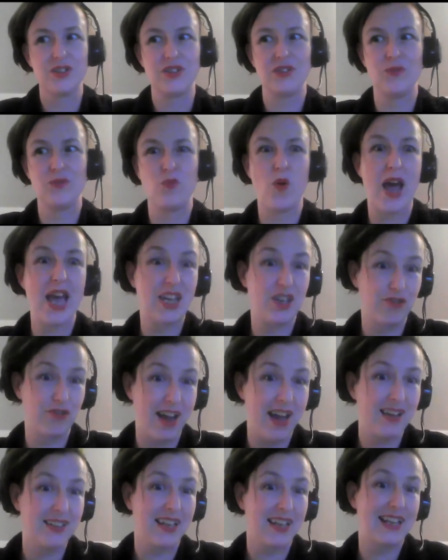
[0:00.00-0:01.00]
where you're
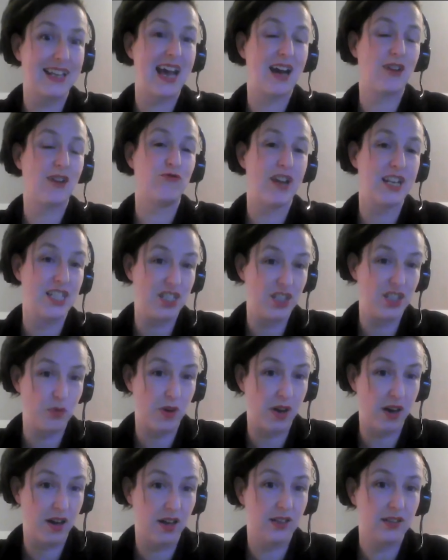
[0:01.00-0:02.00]
at and how ready
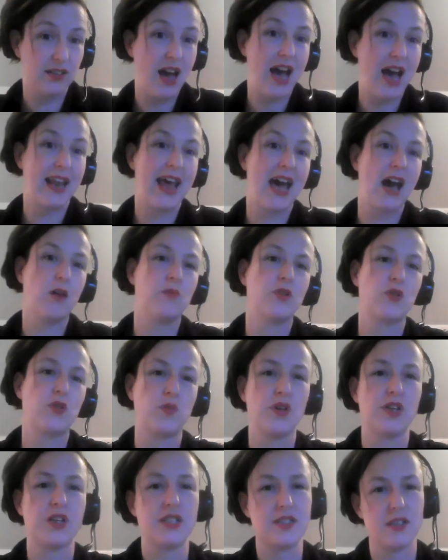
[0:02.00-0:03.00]
you are and how much
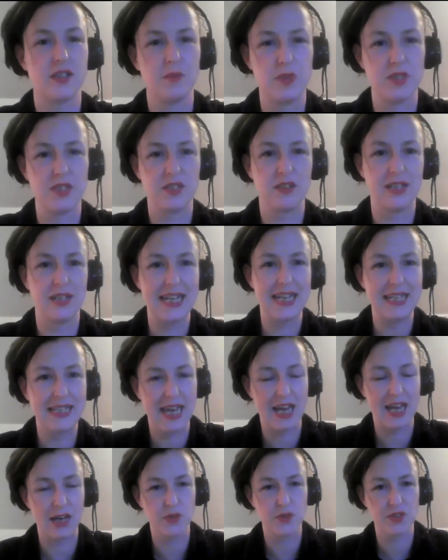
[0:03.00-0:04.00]
work is going to be done
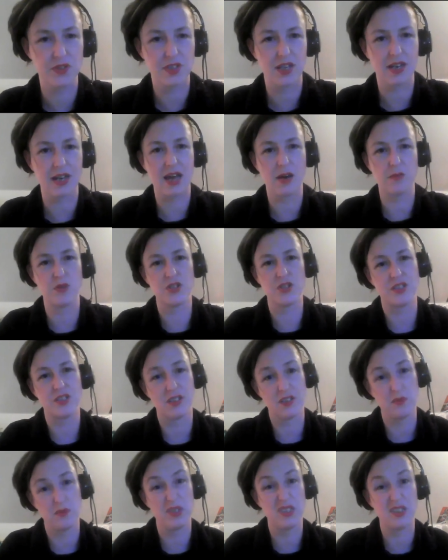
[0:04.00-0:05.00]
in-house and how much is
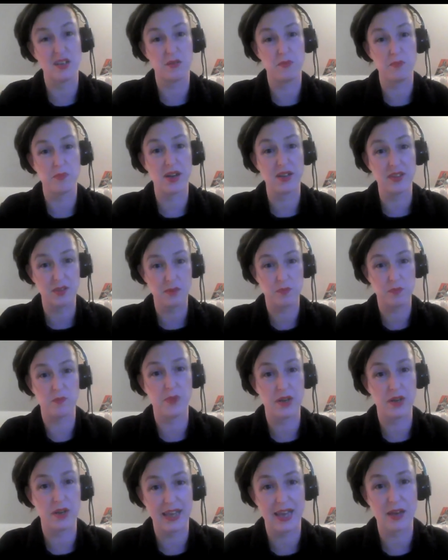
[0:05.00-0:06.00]
going to be done by
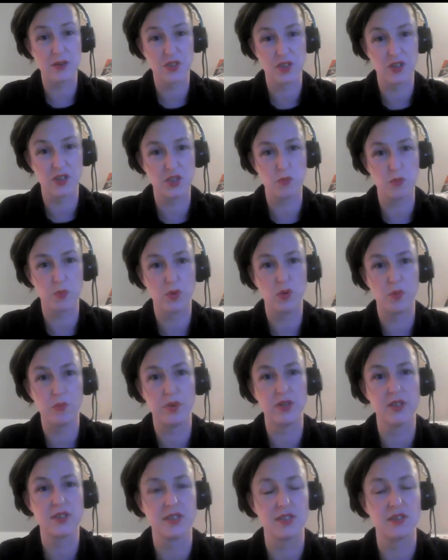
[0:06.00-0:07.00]
the outside support
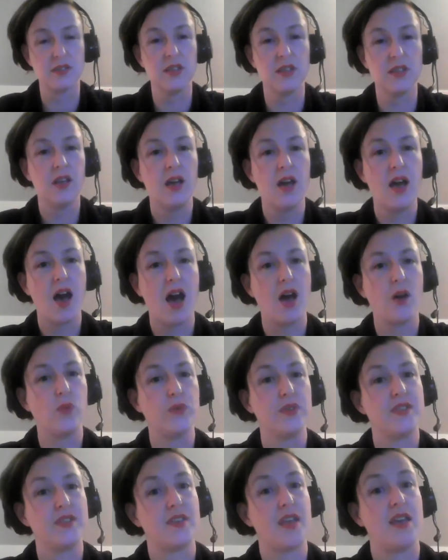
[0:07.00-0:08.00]
person. I
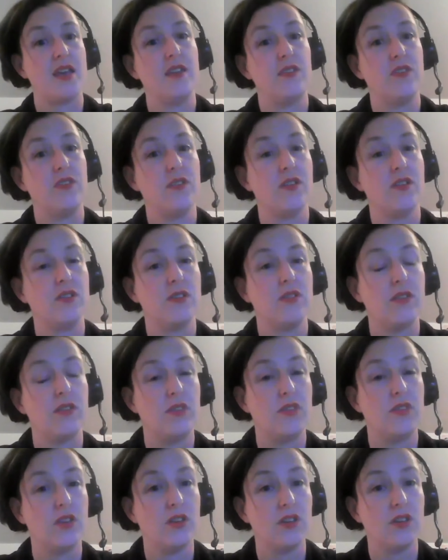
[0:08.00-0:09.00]
would say that
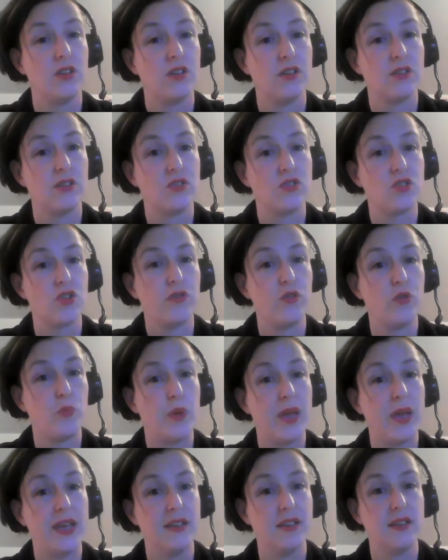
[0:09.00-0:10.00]
the
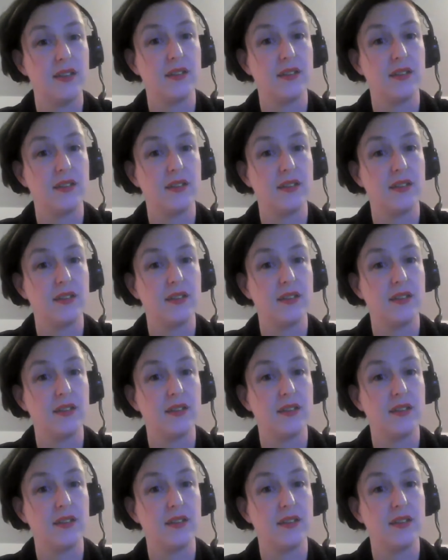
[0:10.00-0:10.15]
TrufflePig